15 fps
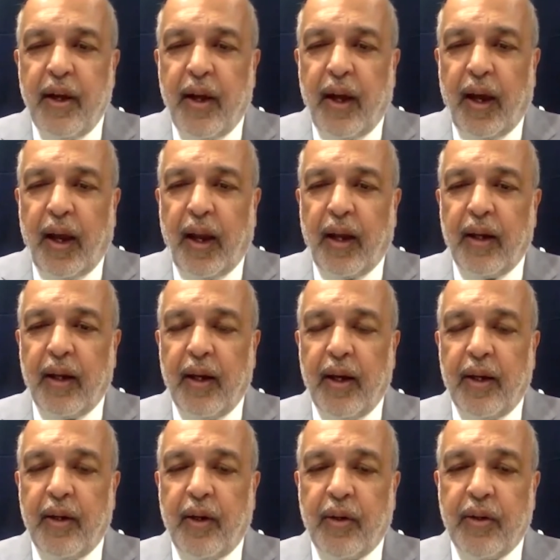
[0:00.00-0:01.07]
And
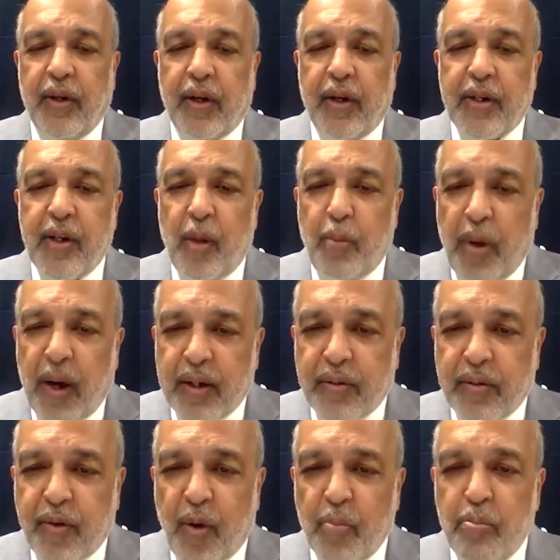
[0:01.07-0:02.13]
Dr. Krishna Bhatt
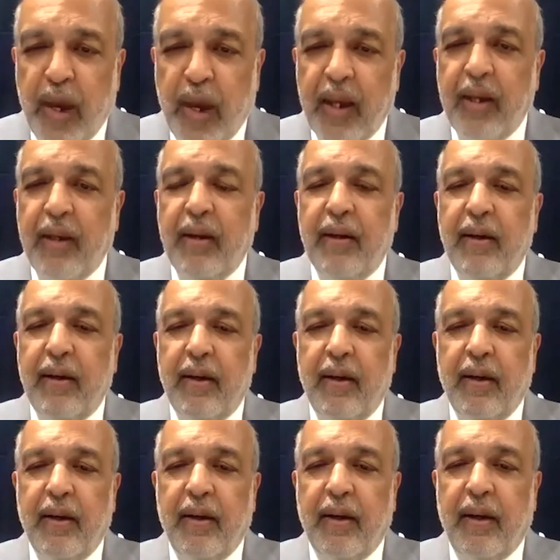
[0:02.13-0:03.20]
from Maine,
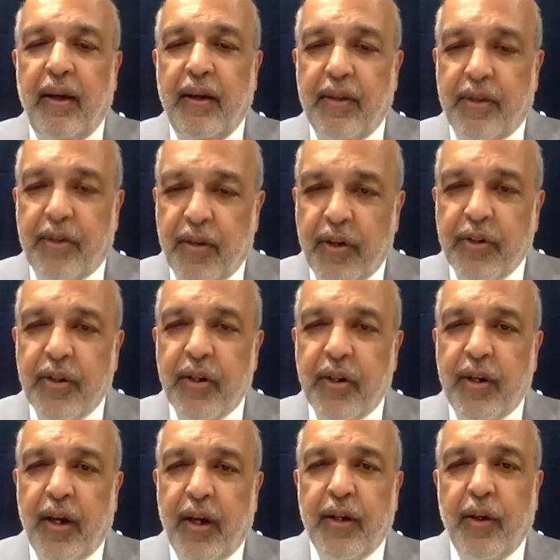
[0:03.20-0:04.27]
he's a surgeon
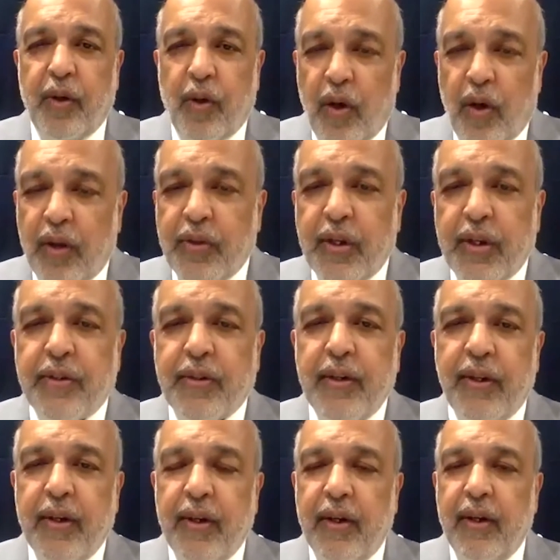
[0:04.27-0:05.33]
and a urologist,
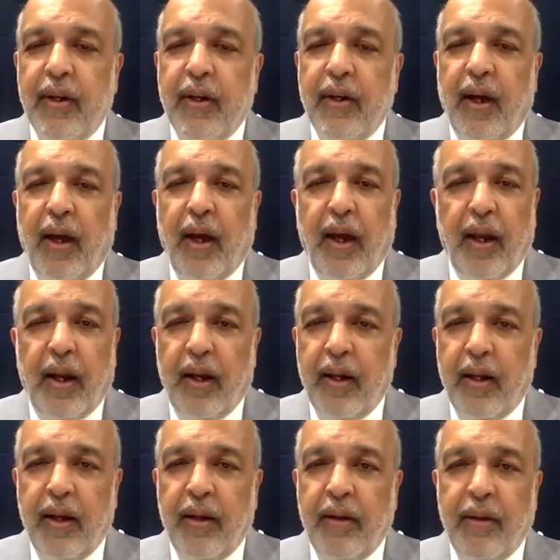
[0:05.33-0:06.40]
and
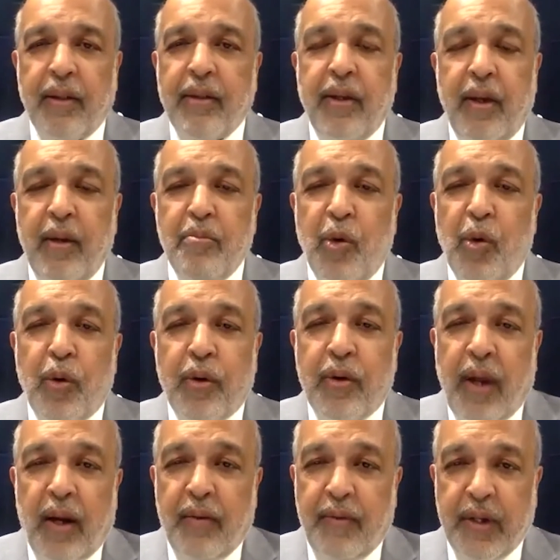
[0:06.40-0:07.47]
nothing more
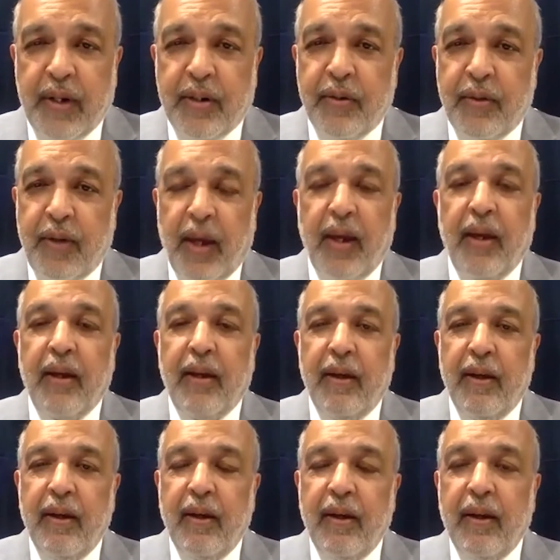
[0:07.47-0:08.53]
relevant today
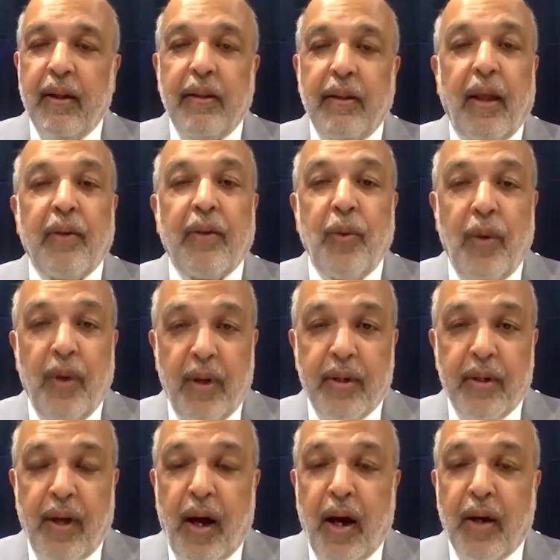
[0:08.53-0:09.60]
than to learn
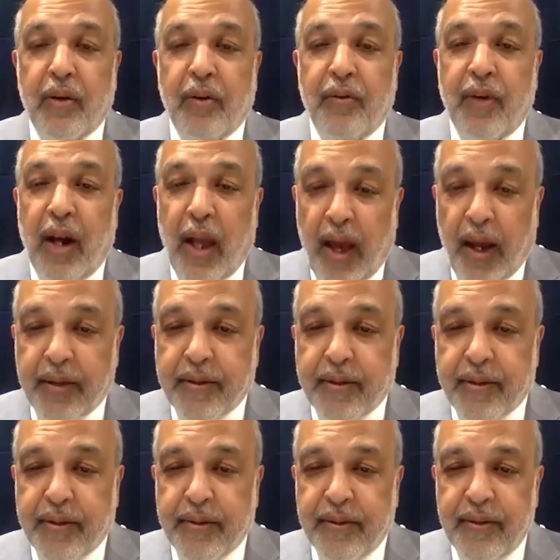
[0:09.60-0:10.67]
the art of
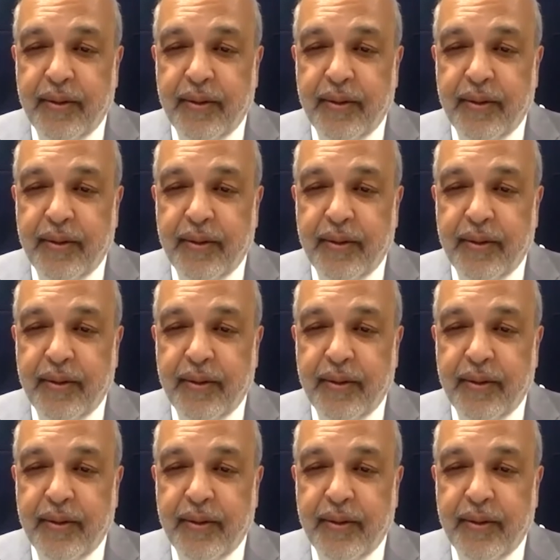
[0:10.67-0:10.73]
relax.